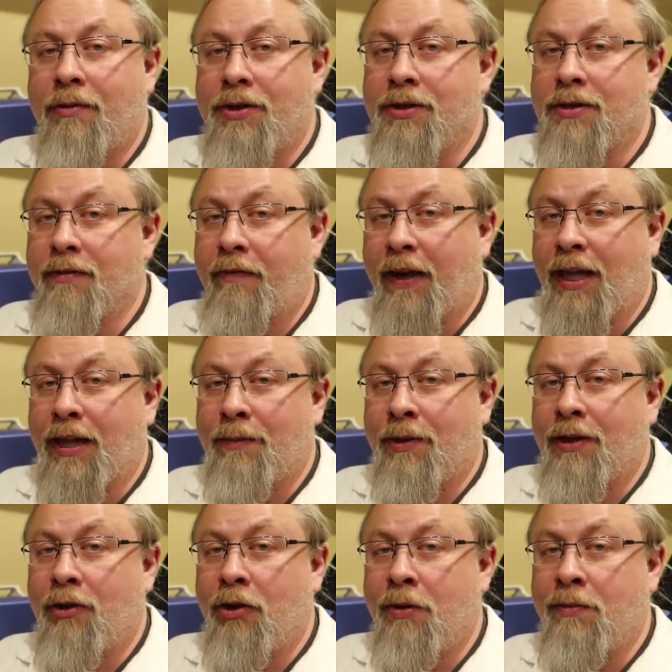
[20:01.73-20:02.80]
which is
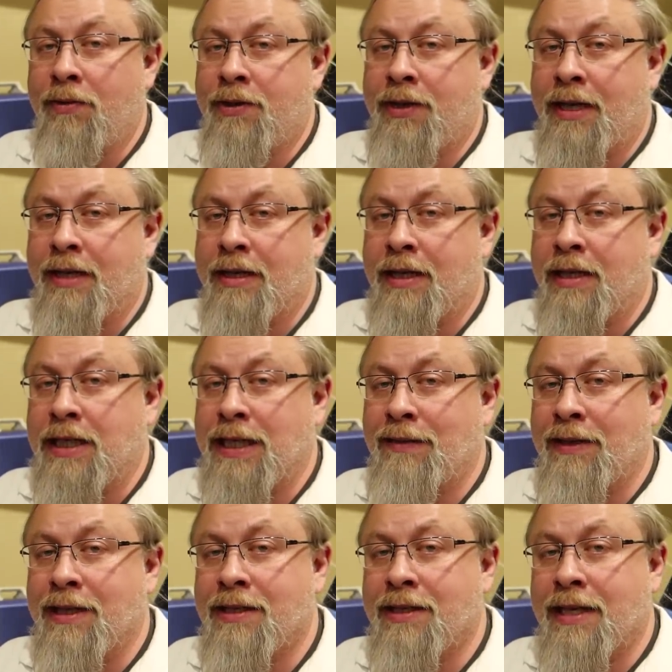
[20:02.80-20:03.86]
available at hobotech dot t
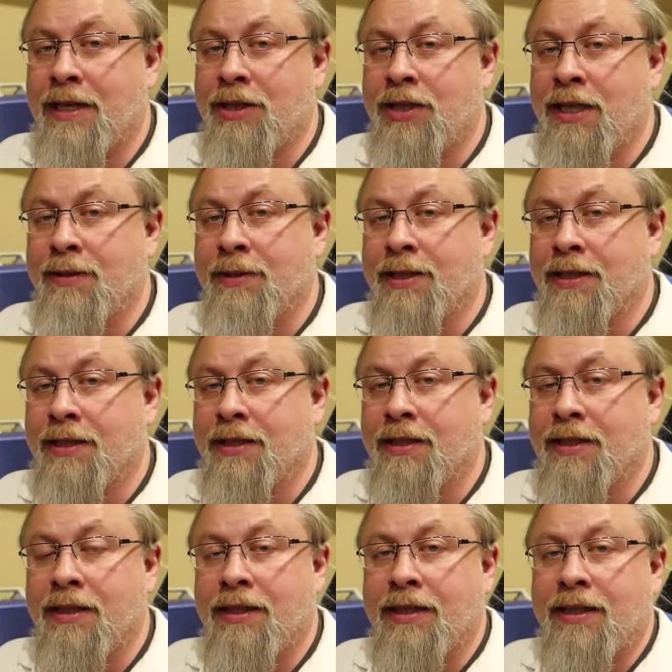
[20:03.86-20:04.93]
v slash
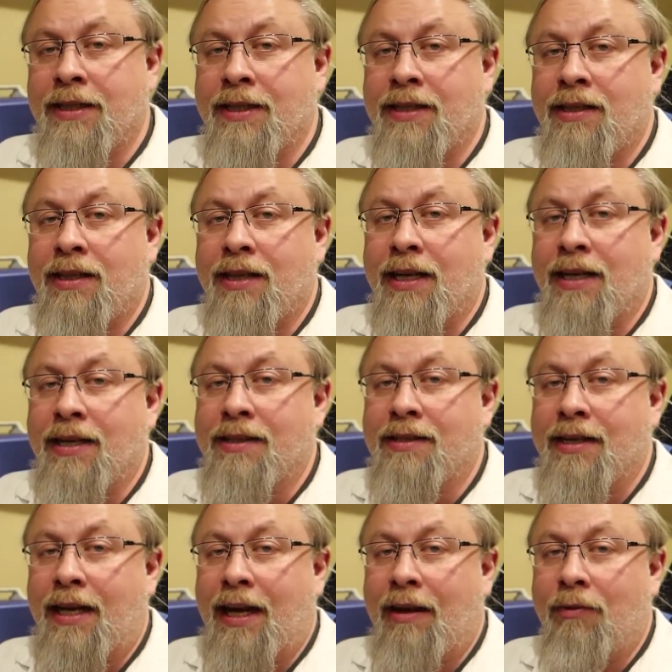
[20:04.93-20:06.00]
Amazon. It
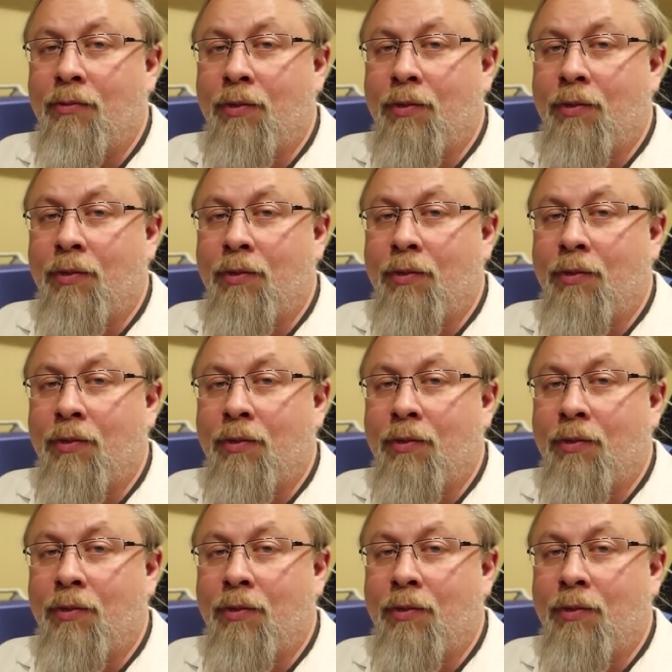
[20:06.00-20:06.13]
is a